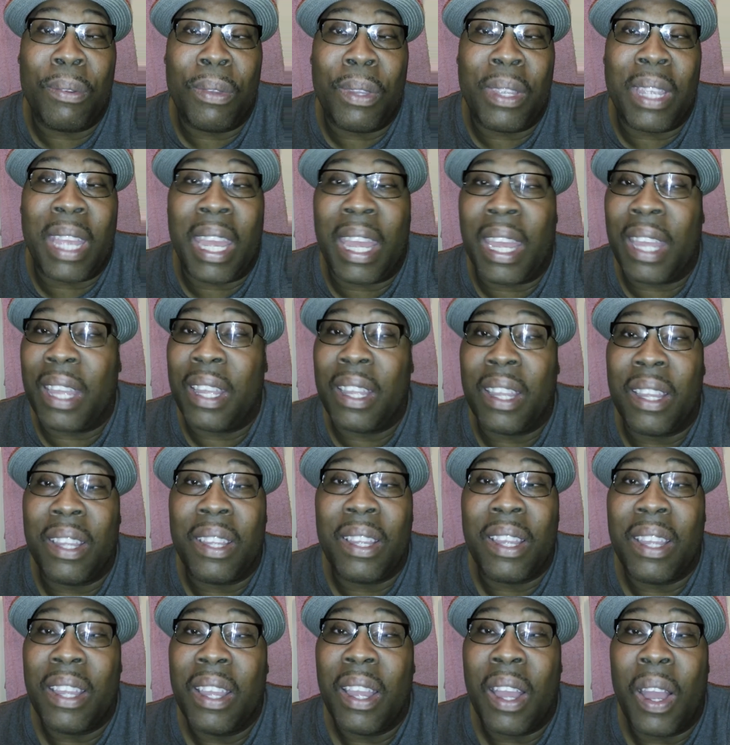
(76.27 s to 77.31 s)
You got
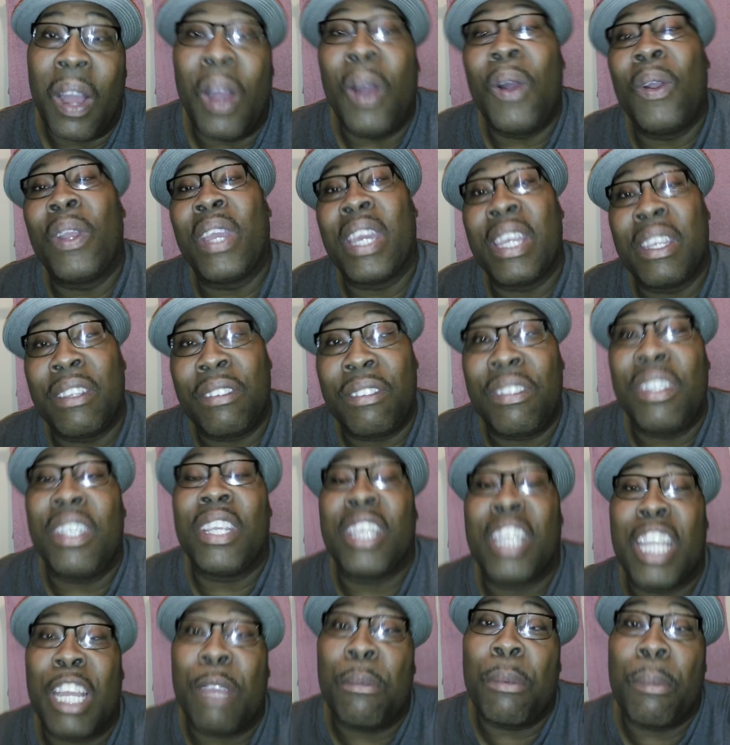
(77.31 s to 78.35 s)
all kind of
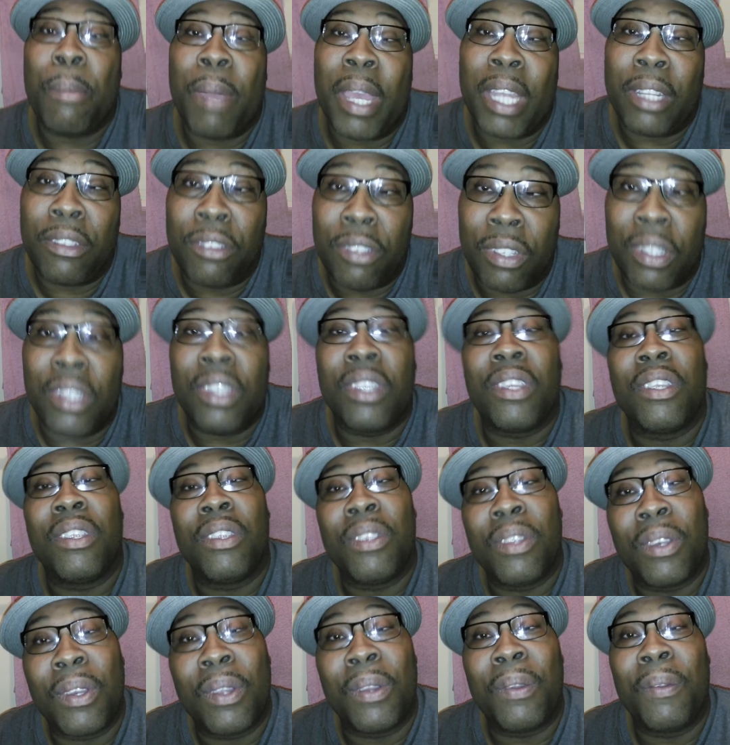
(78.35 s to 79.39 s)
shit coming back to you,
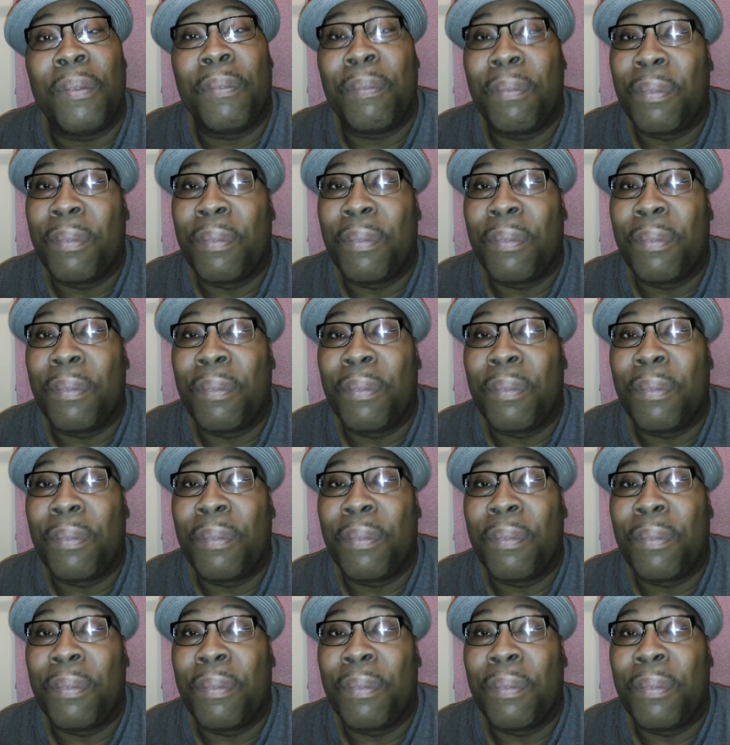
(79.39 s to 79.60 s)
you know.